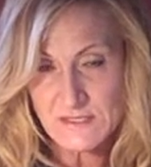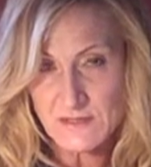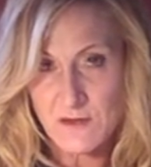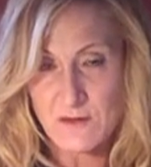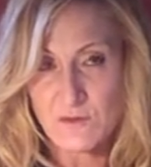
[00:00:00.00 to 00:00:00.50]

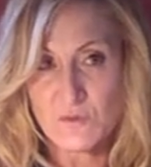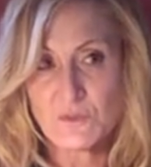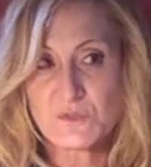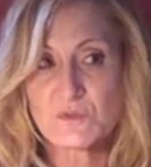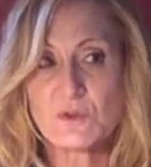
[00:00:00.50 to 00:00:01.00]
discarded through
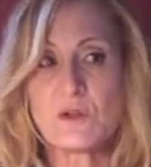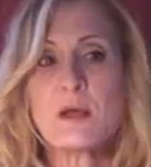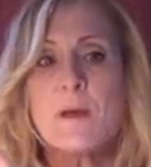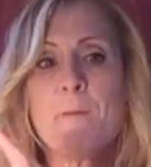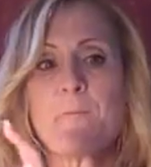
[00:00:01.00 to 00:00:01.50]
the
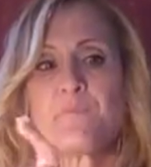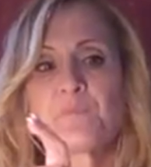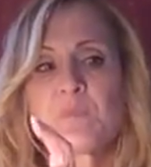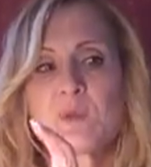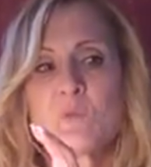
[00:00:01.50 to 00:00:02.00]
stool.
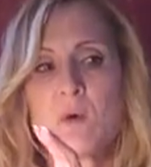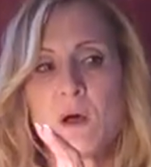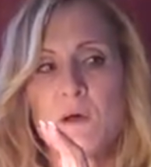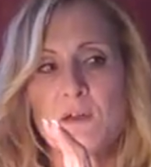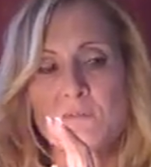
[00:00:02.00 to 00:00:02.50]

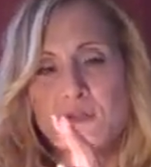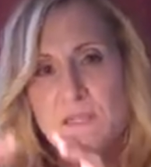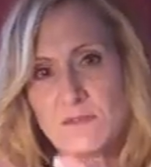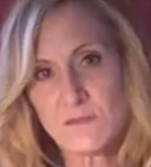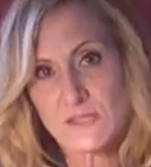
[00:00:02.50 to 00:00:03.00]
Well, if the
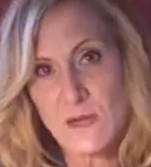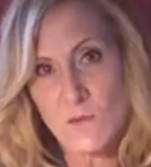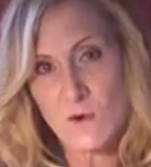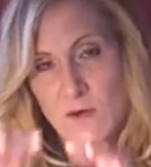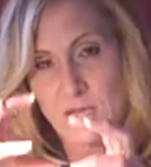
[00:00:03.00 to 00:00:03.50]
liver's
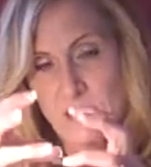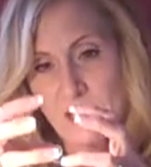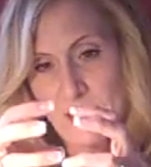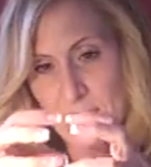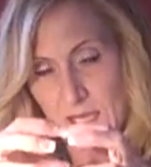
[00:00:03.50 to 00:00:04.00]
not
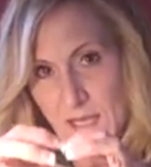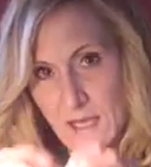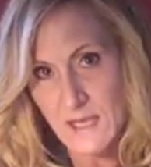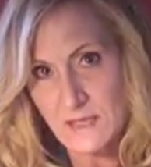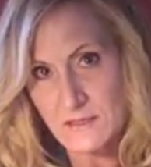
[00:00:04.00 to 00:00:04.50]
working and it
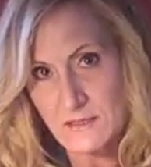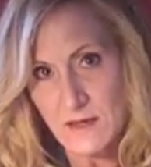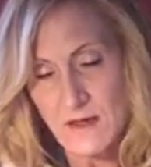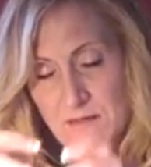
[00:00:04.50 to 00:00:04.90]
can't